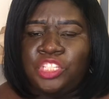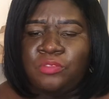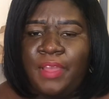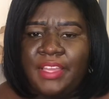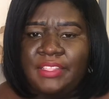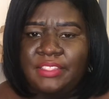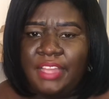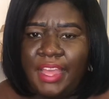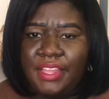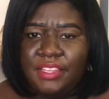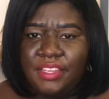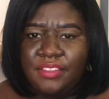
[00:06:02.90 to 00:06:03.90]
so I could
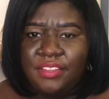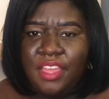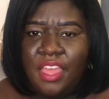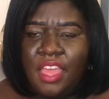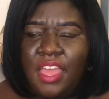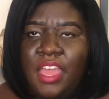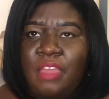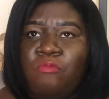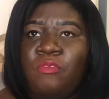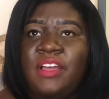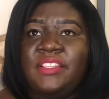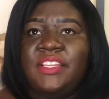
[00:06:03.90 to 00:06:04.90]
style it.
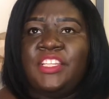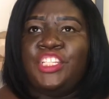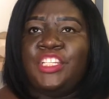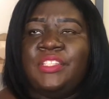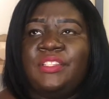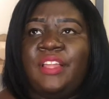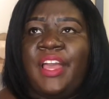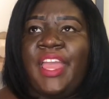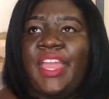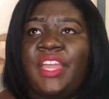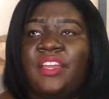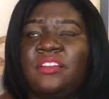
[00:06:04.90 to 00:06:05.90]
It wasn't just
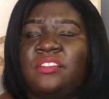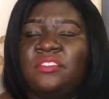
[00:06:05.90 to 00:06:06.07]
like